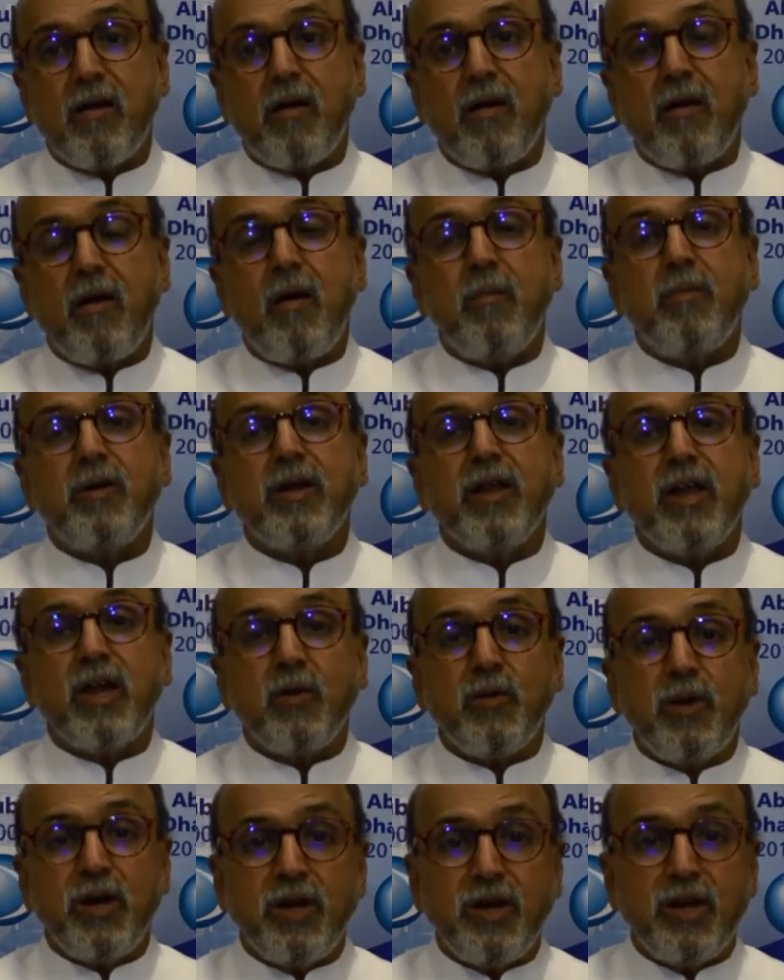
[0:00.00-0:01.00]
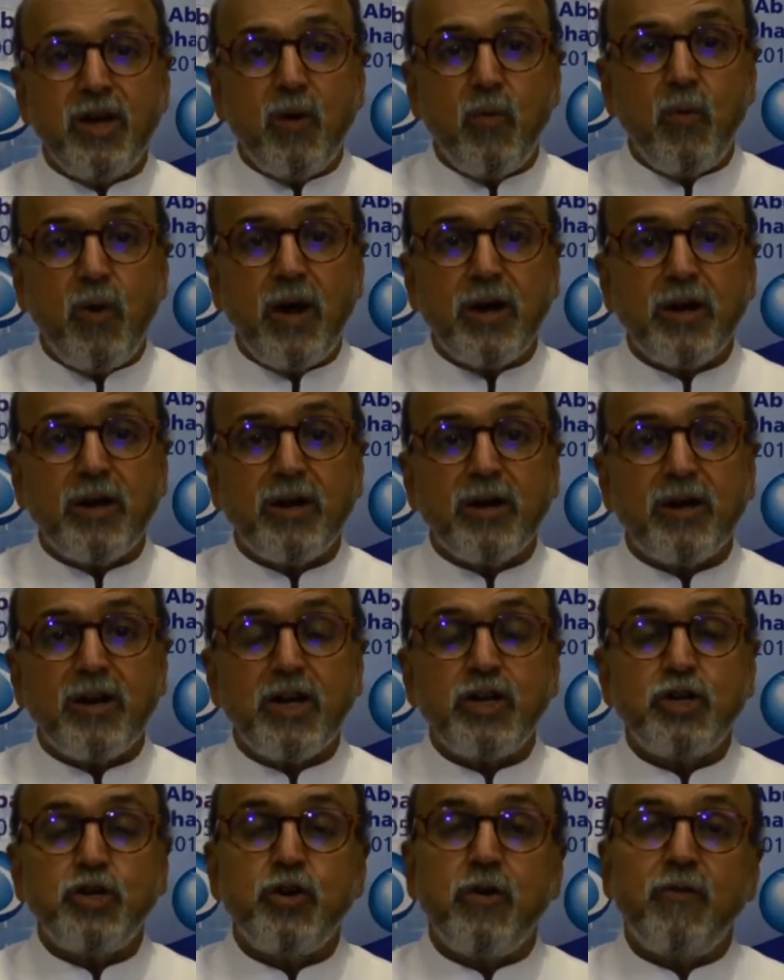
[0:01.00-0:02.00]
common equity tier 1
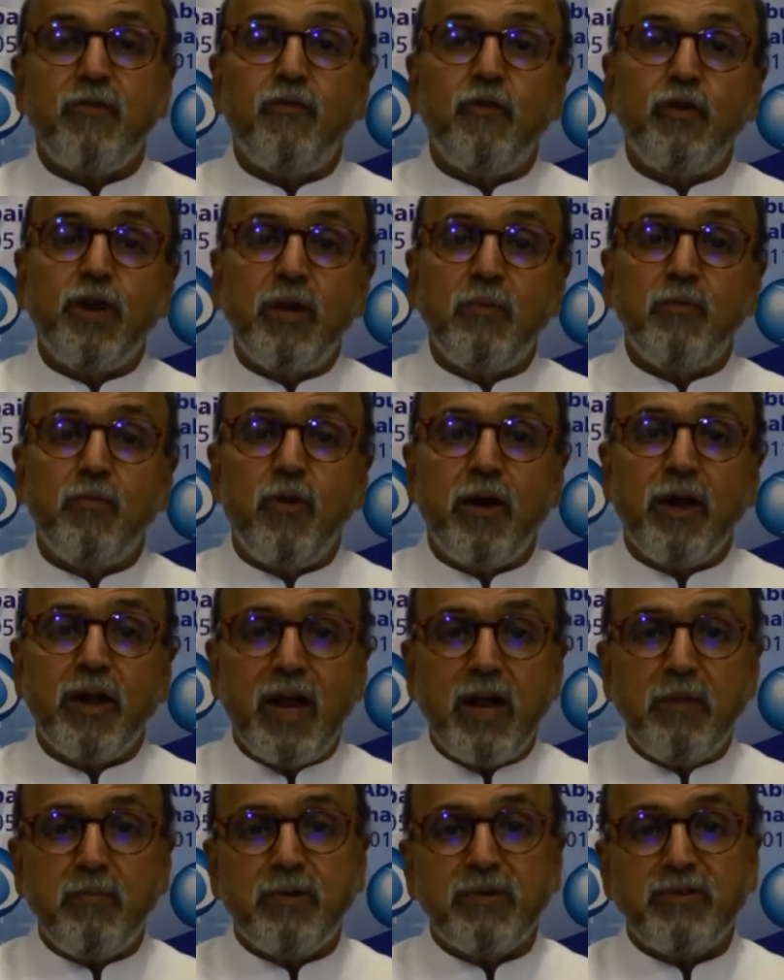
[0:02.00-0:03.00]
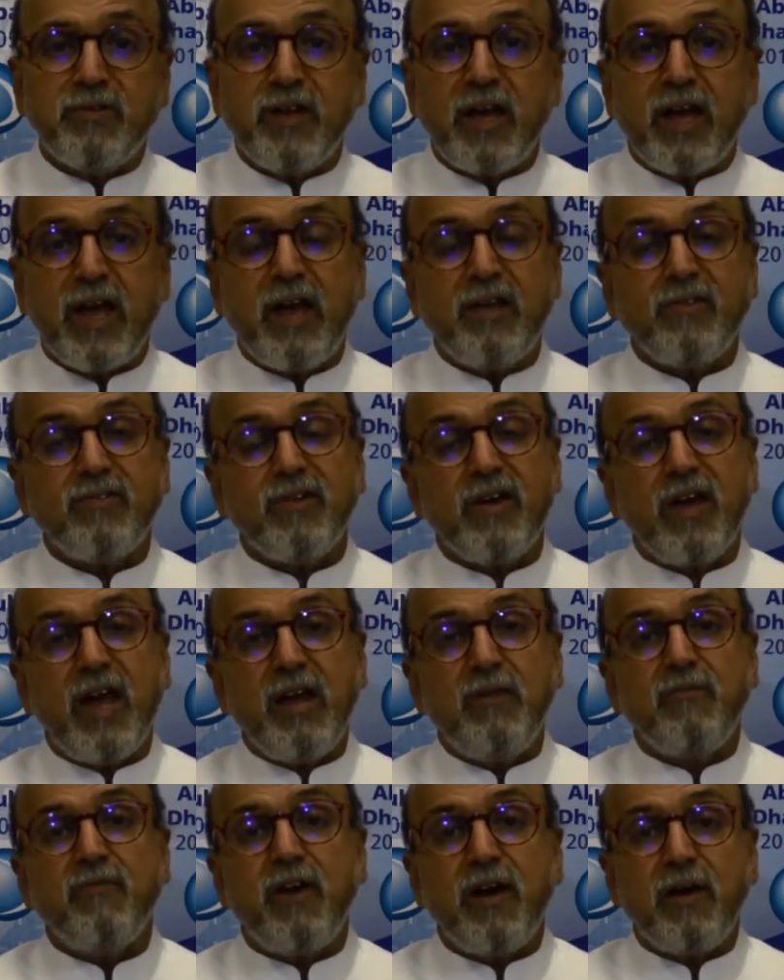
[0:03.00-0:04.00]
ratio of 14.8% against
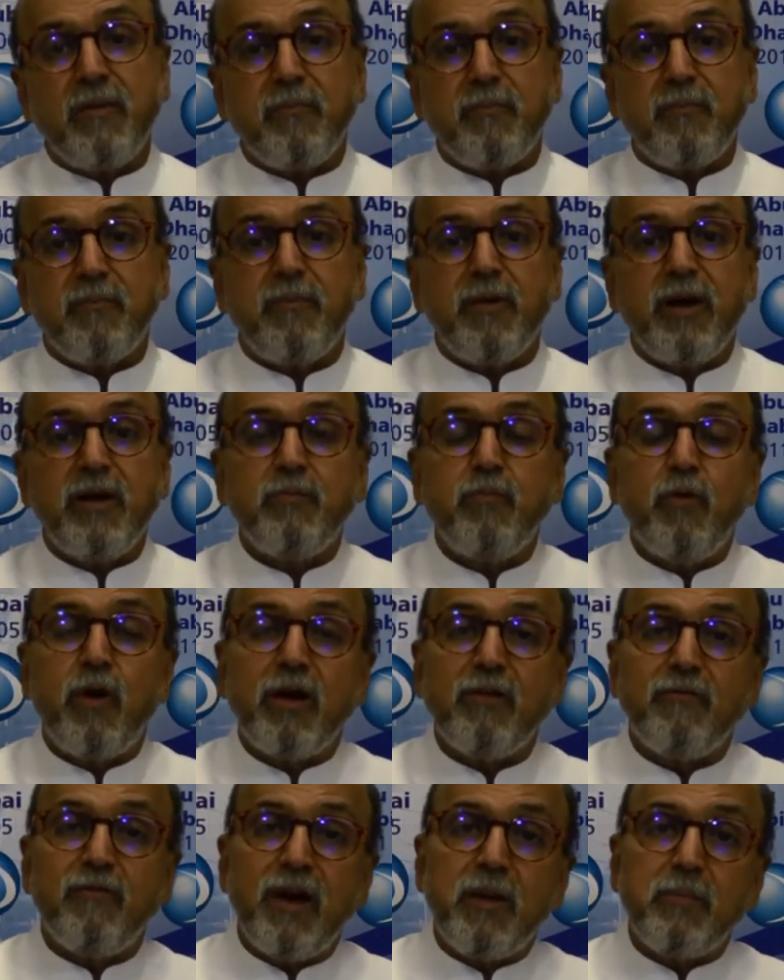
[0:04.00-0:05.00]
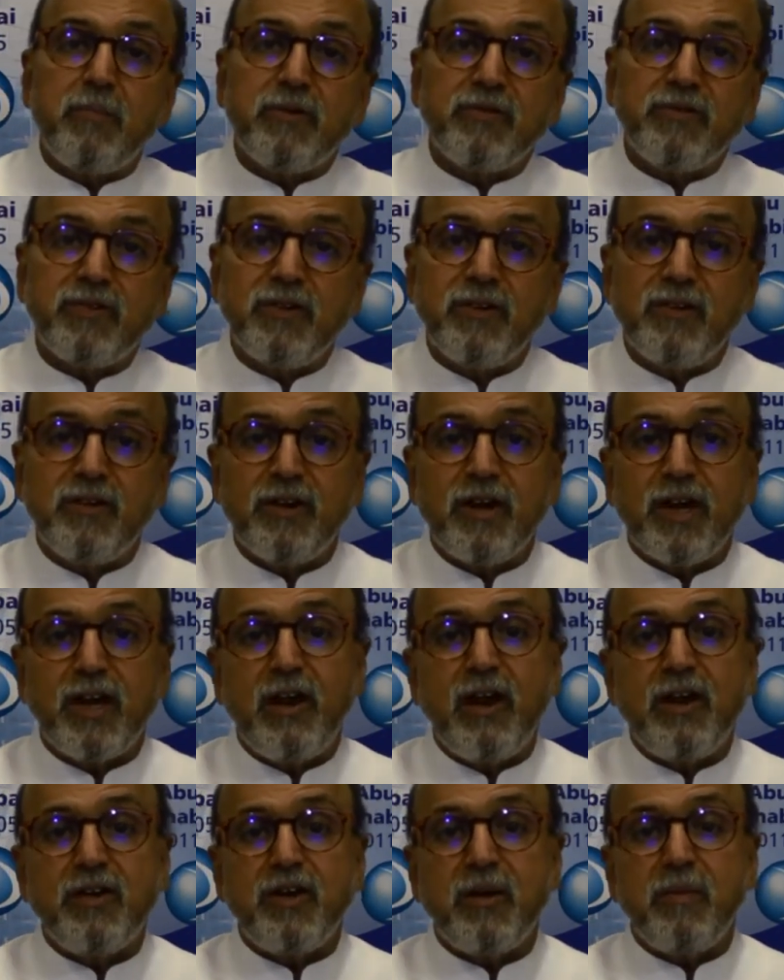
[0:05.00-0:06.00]
8.5%
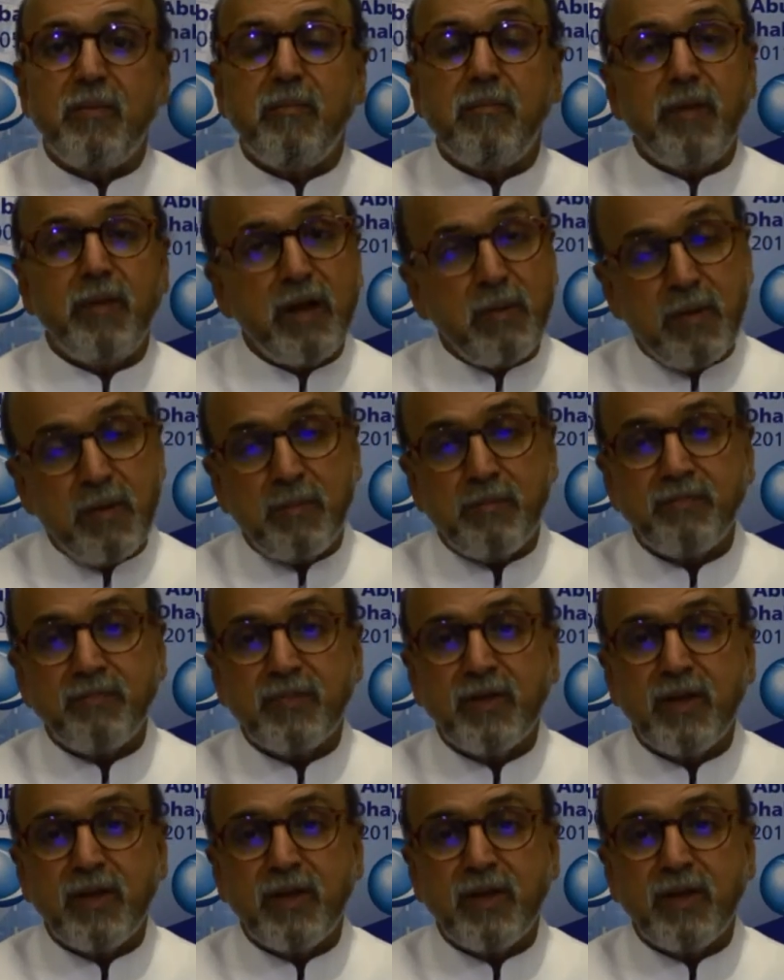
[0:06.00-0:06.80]
regulatory minimum,